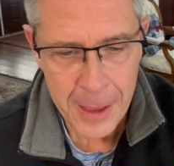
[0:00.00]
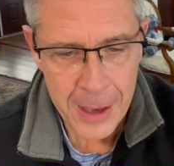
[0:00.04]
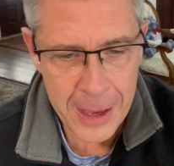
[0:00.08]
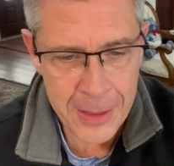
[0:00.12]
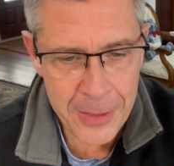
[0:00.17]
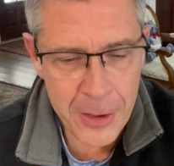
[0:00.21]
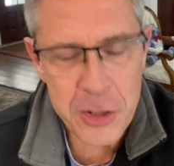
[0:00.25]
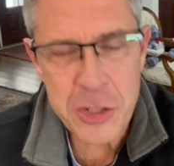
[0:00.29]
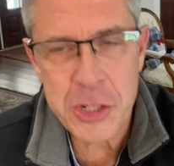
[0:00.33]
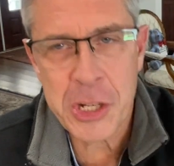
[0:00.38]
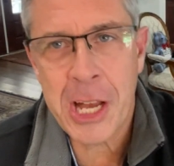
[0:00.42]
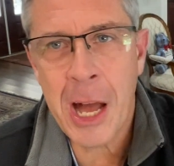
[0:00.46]

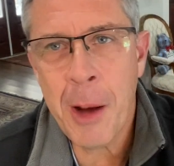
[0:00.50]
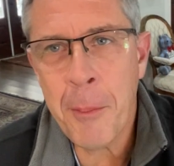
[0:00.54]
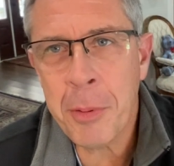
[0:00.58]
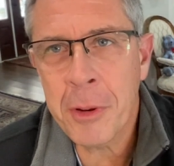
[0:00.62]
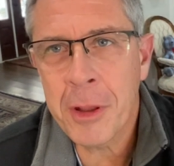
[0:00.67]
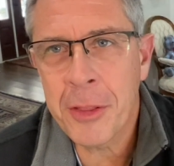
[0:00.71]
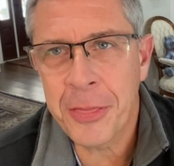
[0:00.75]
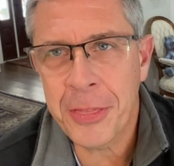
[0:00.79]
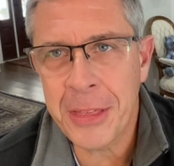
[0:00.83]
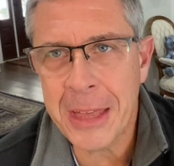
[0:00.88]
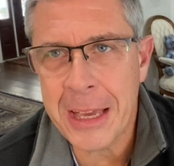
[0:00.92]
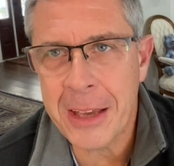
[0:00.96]
And there's a couple
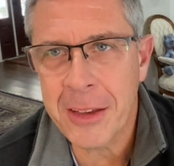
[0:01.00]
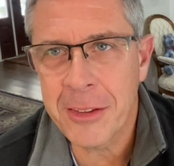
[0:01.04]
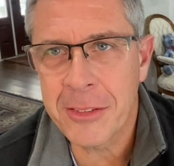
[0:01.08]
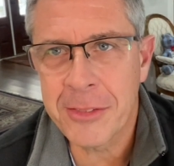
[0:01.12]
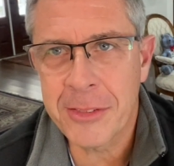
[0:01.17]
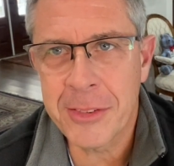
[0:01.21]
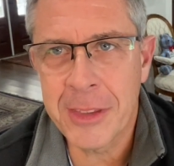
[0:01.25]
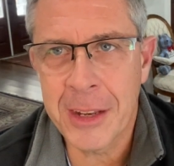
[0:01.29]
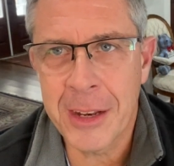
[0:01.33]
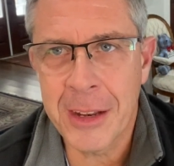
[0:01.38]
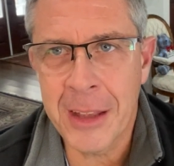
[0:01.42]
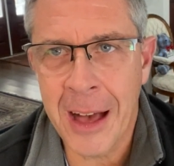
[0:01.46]
of
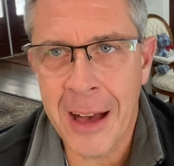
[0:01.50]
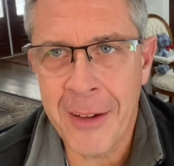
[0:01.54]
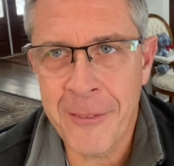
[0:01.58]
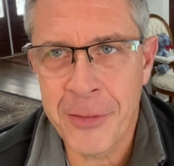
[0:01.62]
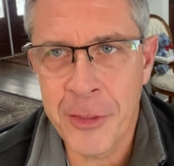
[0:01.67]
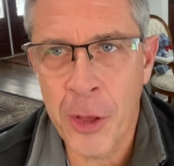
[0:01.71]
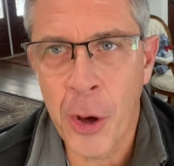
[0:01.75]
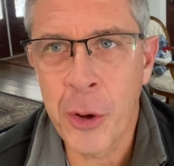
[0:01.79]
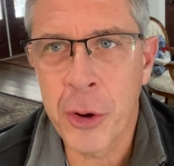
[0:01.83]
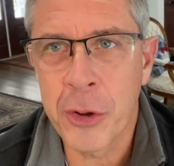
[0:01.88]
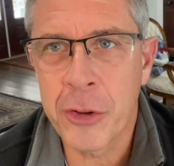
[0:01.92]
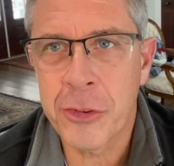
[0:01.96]
things that I've
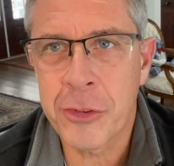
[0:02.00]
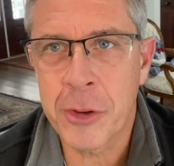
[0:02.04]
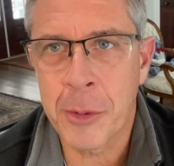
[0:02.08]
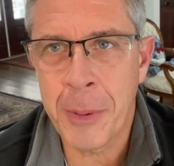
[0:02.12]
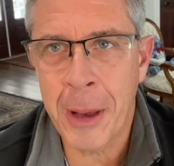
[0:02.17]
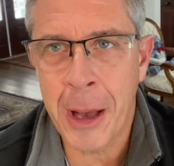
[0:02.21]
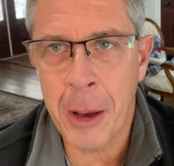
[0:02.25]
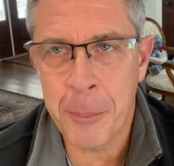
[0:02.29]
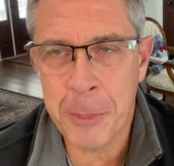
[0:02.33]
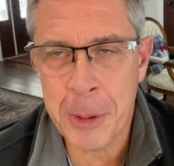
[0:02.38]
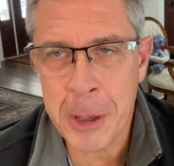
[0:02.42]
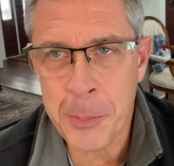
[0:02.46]
noticed
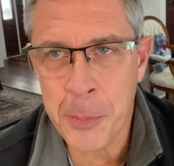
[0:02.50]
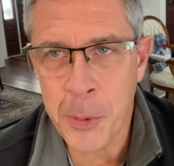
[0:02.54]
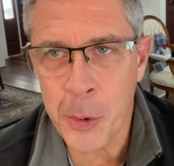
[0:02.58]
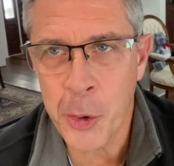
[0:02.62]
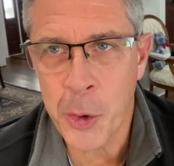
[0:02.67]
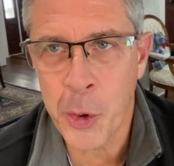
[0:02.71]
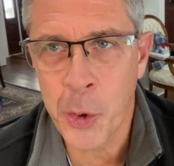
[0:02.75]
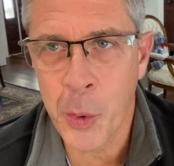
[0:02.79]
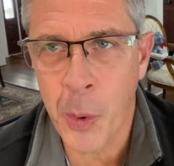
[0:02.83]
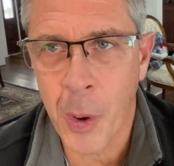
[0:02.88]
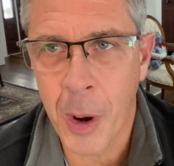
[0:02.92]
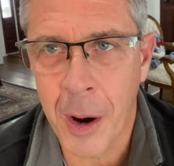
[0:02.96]
about people
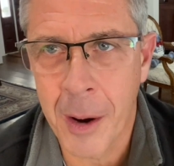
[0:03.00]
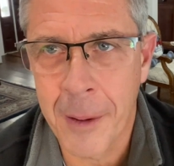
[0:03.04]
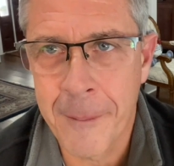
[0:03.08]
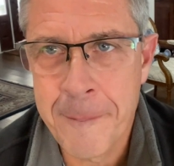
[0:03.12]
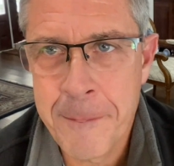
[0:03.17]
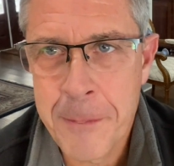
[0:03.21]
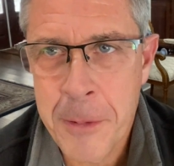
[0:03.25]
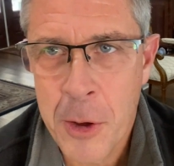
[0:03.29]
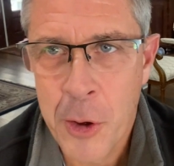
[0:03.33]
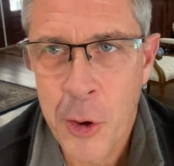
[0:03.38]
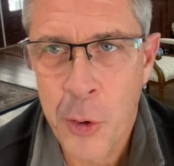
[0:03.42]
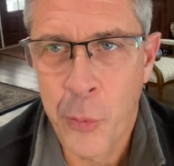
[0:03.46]
who are
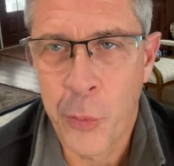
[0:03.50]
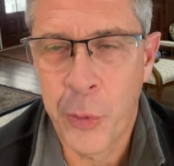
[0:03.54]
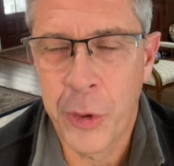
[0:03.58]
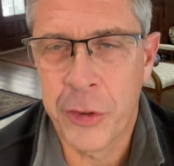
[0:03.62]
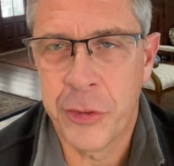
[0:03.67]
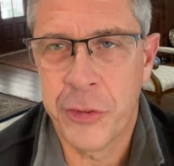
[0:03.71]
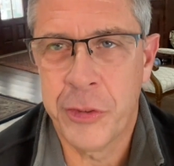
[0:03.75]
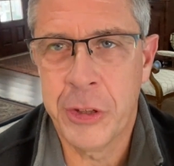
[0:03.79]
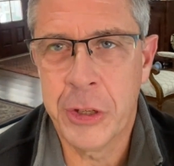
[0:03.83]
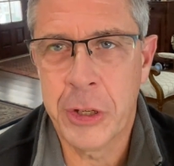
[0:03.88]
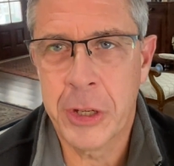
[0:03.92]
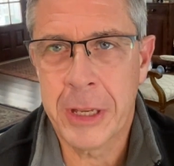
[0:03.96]

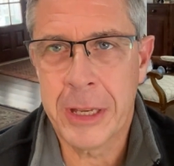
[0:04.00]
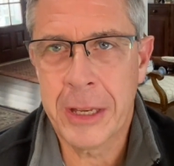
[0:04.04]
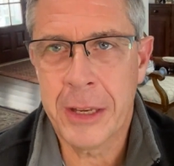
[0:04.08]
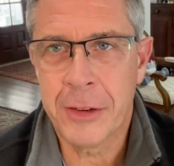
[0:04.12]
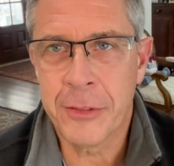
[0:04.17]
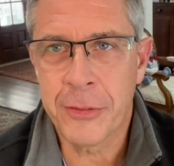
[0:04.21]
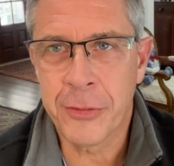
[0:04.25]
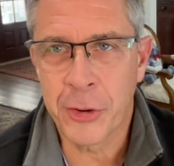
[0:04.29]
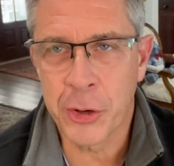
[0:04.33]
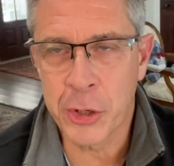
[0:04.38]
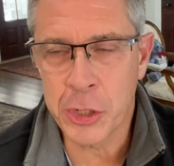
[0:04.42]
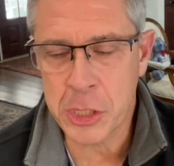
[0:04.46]

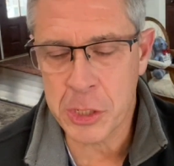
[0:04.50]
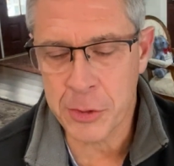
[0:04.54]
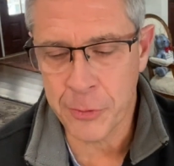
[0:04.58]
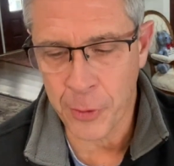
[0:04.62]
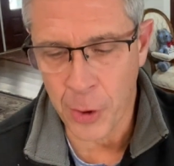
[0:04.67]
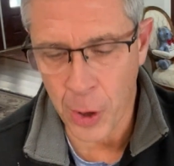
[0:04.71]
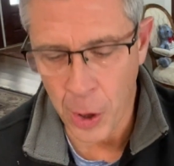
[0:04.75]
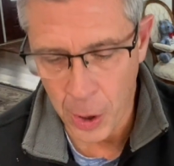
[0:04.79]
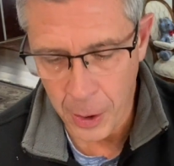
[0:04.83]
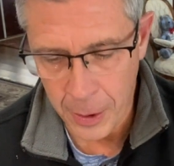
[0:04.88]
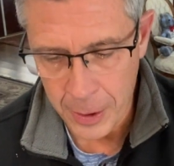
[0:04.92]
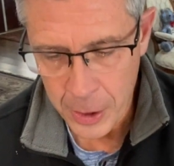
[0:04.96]
resilient. First of
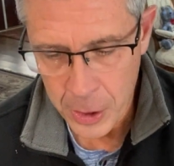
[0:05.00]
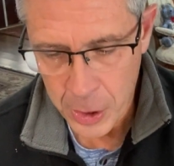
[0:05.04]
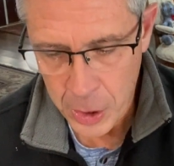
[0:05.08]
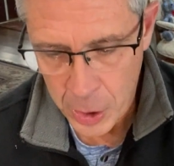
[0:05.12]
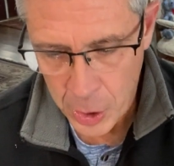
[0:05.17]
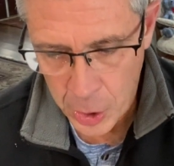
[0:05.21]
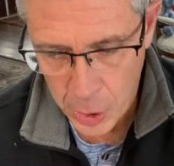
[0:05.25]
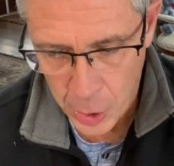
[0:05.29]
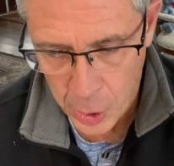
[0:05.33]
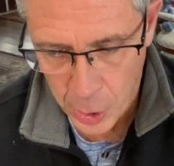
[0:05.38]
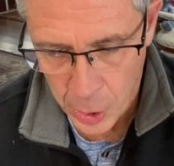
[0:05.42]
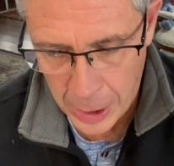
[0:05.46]
all,
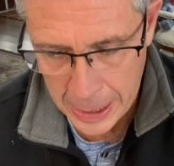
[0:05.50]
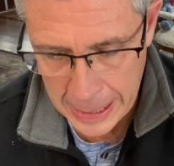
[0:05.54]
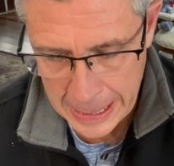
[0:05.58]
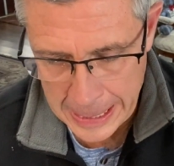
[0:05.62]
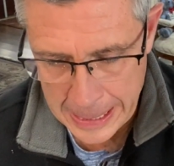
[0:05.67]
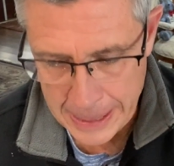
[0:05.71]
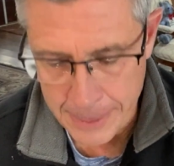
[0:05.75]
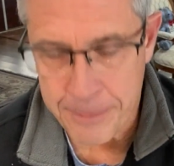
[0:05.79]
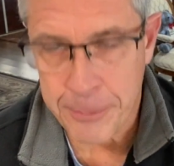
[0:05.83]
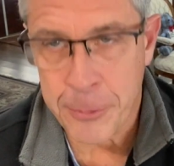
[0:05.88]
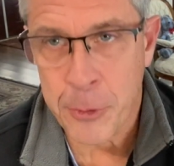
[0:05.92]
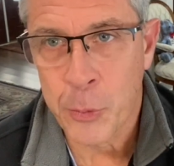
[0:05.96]

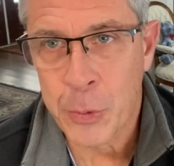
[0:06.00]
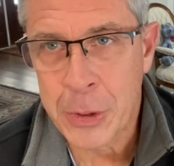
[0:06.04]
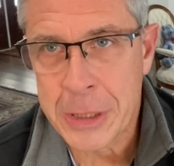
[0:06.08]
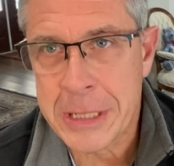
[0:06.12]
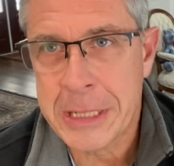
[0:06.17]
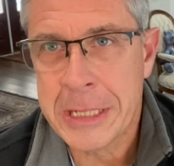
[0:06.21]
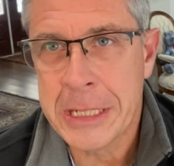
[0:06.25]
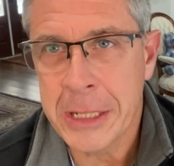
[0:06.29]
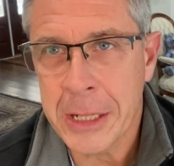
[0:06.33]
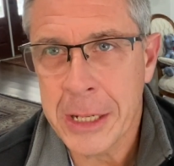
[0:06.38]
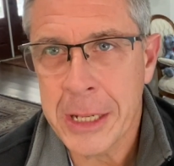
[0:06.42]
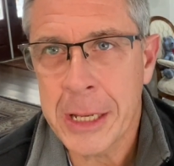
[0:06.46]
um,
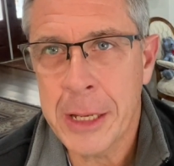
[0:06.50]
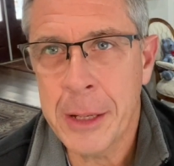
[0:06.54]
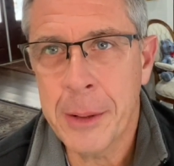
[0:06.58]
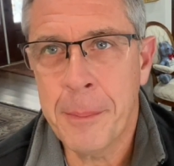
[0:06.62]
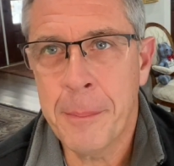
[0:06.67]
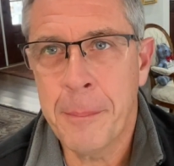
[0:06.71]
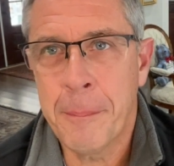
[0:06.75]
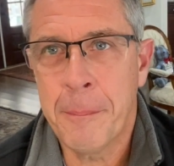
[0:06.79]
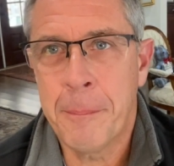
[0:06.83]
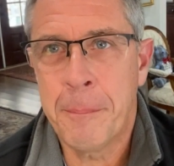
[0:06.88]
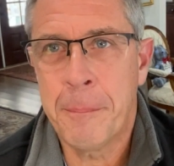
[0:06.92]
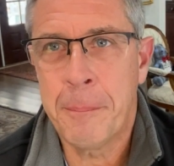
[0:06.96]
resilient
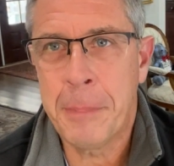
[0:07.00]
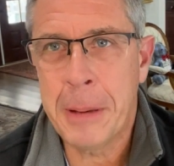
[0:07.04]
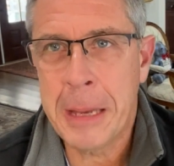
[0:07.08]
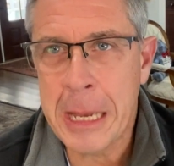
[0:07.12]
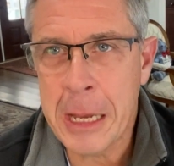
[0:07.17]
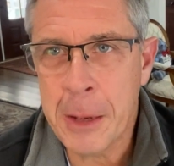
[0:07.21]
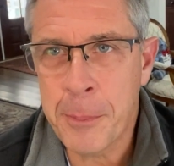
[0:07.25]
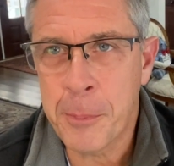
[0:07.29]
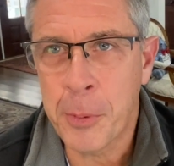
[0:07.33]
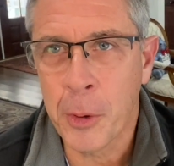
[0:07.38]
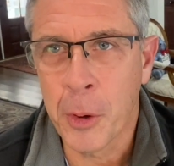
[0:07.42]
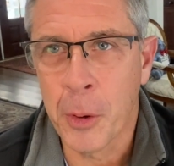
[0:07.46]

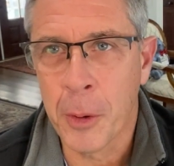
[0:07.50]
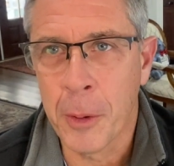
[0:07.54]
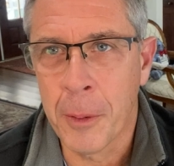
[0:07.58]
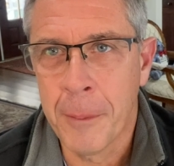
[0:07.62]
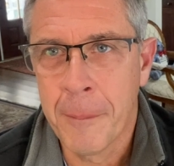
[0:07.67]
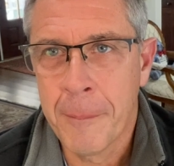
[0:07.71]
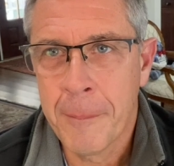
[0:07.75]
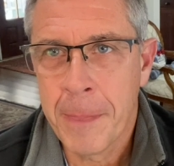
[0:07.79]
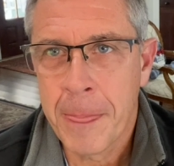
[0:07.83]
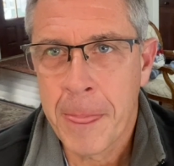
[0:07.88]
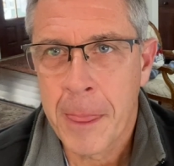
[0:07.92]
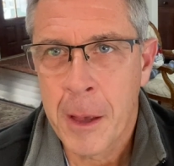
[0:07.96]

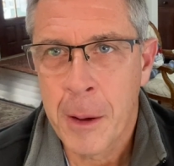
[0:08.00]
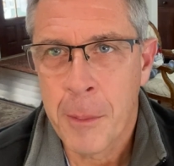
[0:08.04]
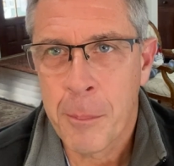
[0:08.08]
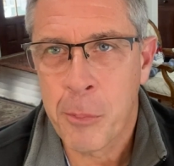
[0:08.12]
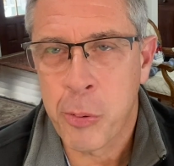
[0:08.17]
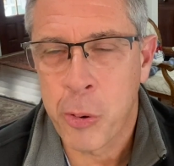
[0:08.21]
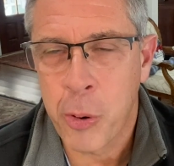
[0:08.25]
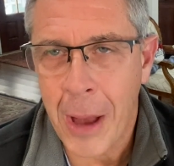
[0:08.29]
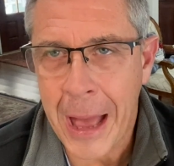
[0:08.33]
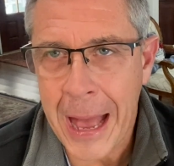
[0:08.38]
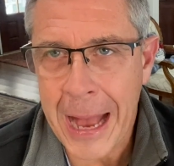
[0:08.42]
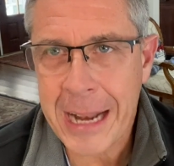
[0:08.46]
people
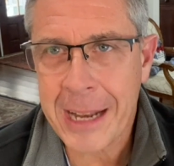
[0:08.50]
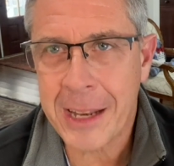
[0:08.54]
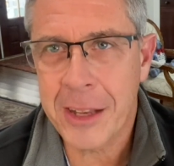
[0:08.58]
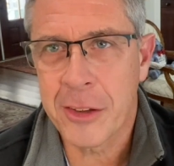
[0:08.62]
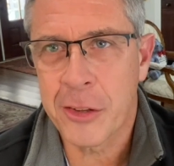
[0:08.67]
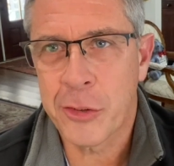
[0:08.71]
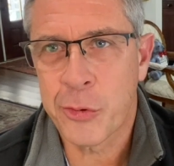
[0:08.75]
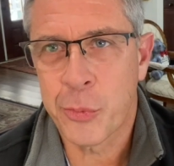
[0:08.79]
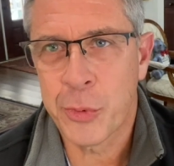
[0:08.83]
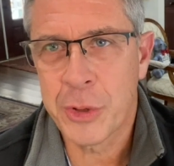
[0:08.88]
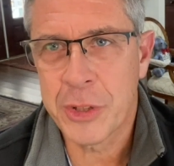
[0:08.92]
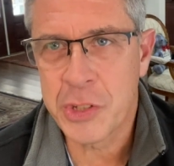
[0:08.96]

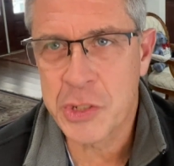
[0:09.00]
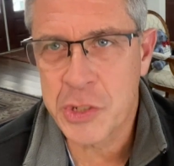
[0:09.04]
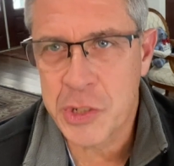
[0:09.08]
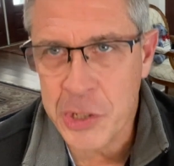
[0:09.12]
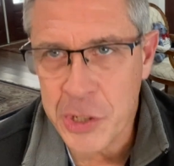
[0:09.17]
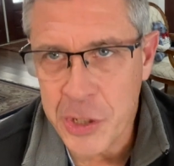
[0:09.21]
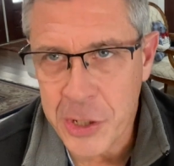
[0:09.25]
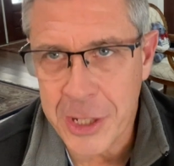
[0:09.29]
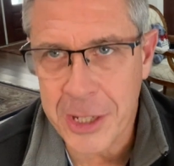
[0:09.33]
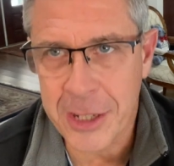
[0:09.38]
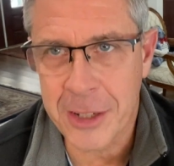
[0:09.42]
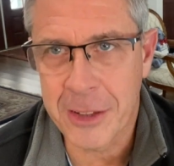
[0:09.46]
practice
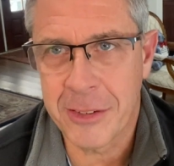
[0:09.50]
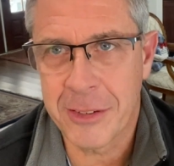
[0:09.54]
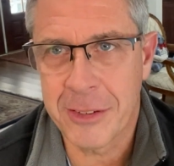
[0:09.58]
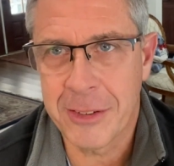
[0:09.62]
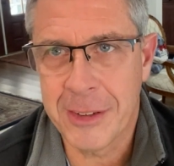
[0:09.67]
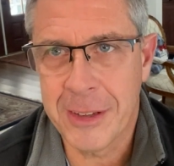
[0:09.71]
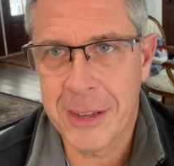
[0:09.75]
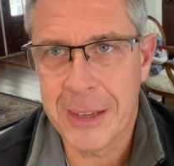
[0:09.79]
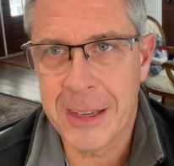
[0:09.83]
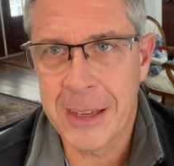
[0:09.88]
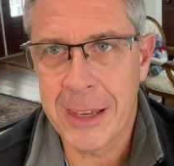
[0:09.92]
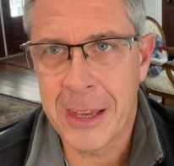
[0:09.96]

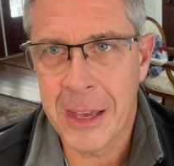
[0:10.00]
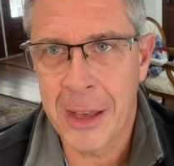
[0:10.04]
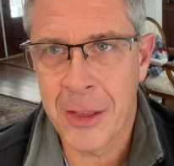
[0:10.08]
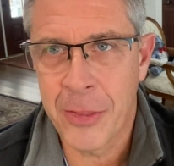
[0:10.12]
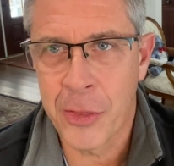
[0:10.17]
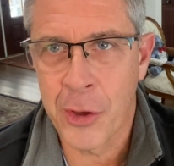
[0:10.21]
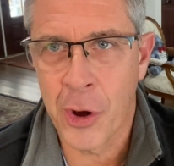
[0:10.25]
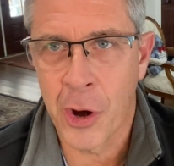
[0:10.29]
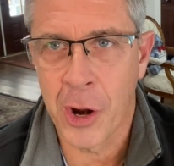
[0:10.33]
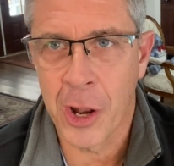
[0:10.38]
resiliency in their